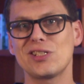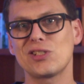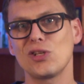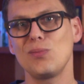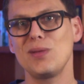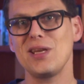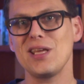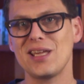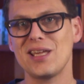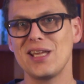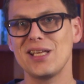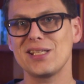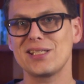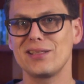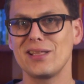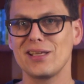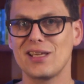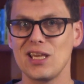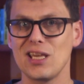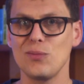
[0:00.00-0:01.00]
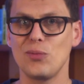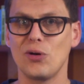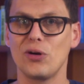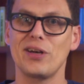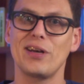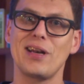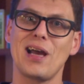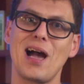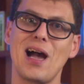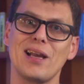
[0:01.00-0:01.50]
so many keys on the
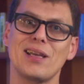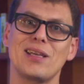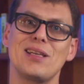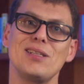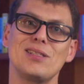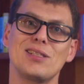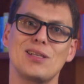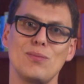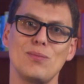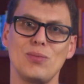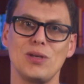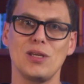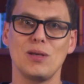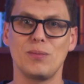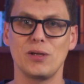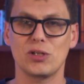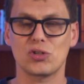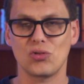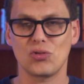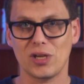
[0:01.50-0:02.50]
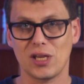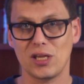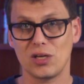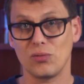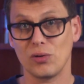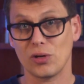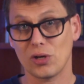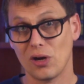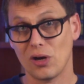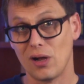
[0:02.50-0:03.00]
keyboard and hotkeys can be a bit tricky
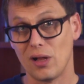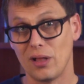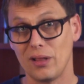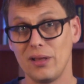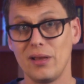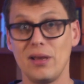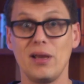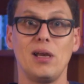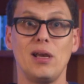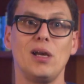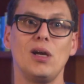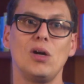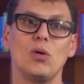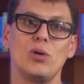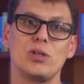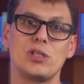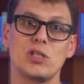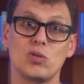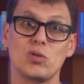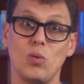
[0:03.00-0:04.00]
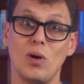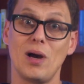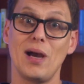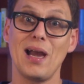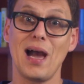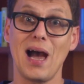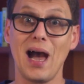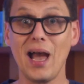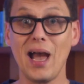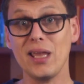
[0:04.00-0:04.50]
to recall, which is
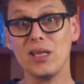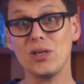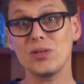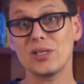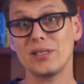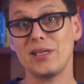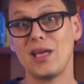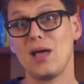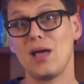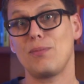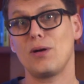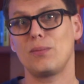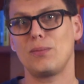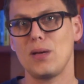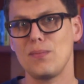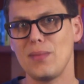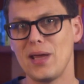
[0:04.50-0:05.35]
why I use an app on my